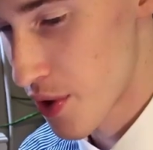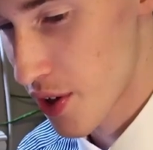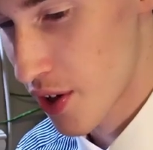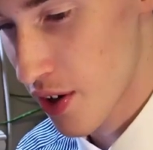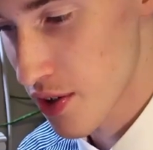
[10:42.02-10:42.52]
a
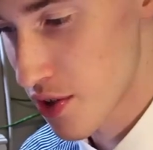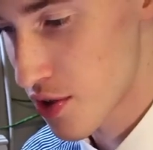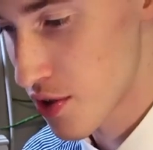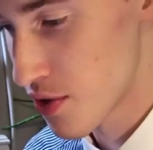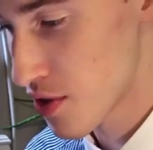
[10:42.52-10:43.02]
college
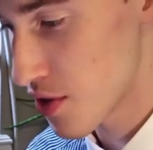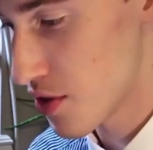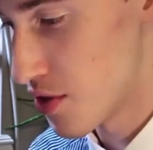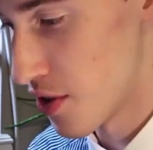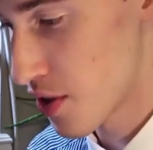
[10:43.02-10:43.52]

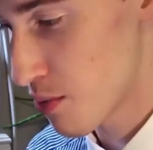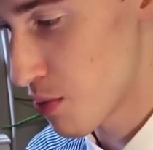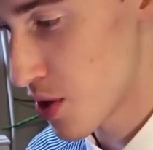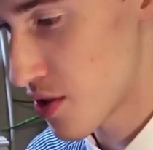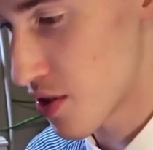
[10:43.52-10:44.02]
student during
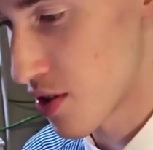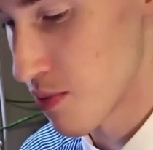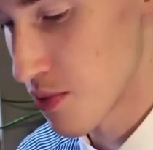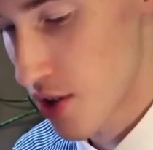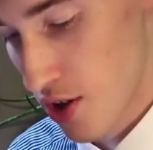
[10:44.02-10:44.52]

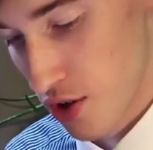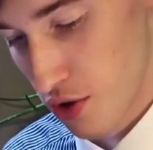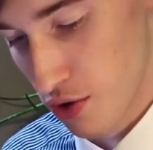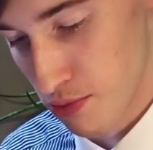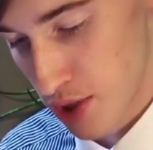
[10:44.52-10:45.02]
midterms
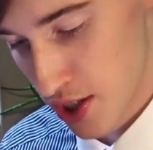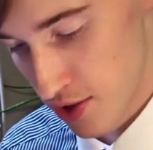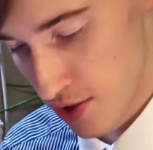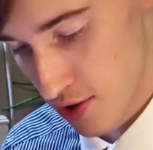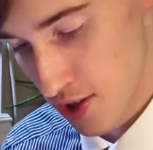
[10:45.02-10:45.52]
who
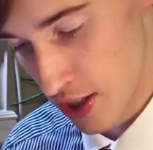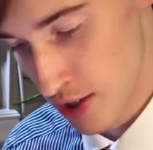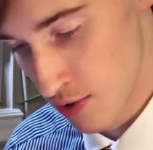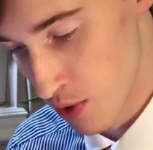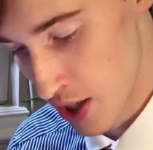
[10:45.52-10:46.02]
manages to
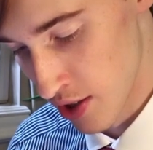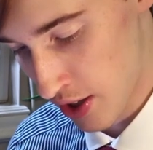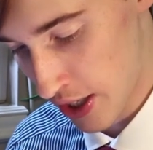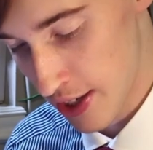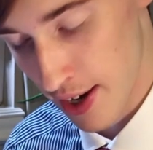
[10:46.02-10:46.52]
eat well,
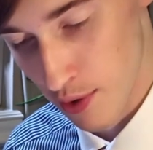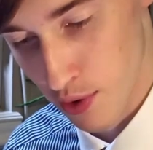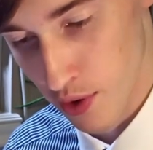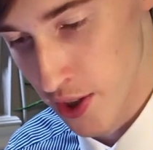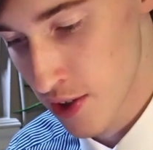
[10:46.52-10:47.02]
eat
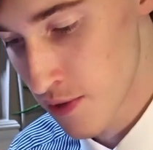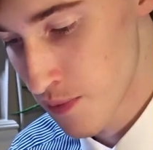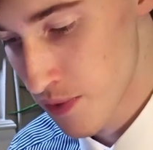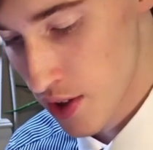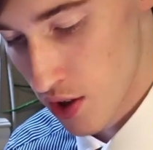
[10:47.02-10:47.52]
healthily,
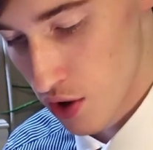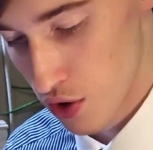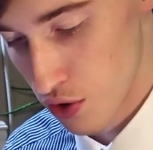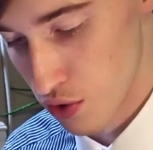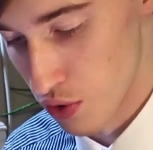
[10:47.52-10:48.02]

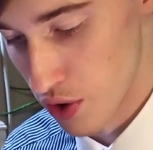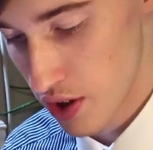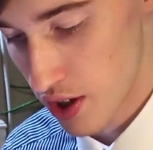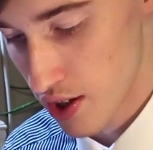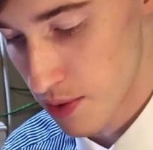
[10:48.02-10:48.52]
who
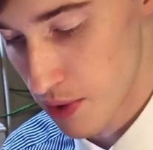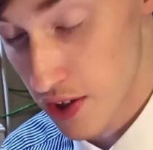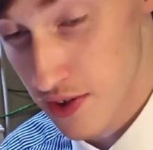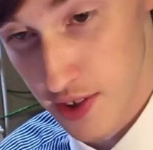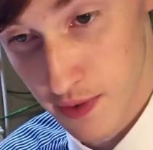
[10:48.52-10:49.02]

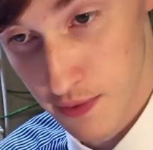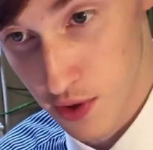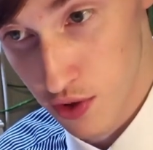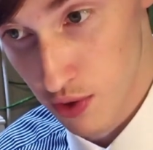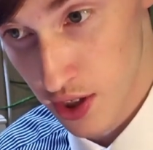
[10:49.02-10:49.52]
gets enough to
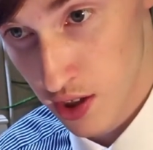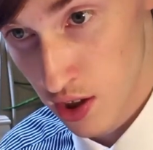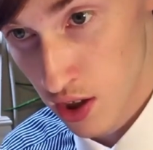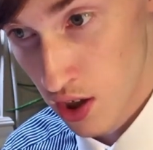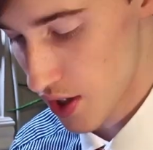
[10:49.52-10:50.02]
drink
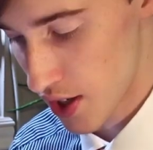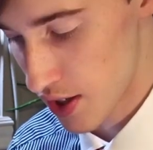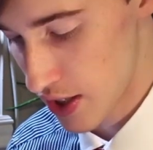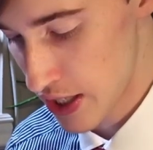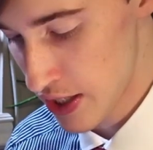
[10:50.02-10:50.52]

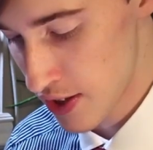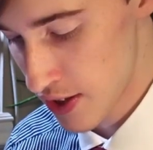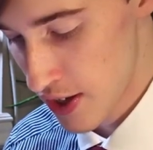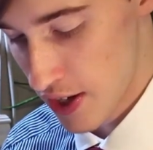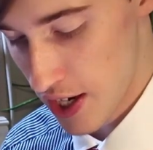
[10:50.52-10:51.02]
and eat,
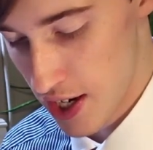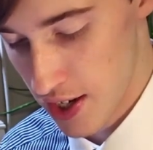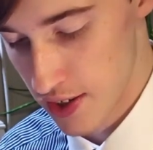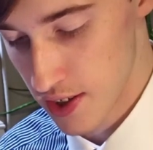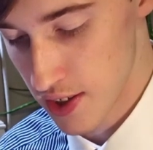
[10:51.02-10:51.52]

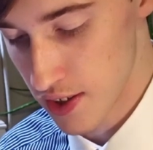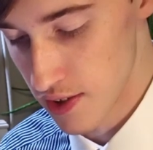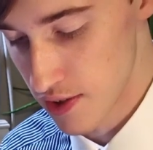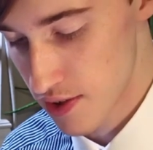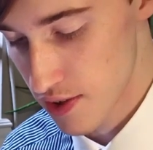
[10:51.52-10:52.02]
and
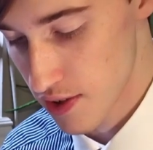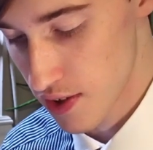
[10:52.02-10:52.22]
is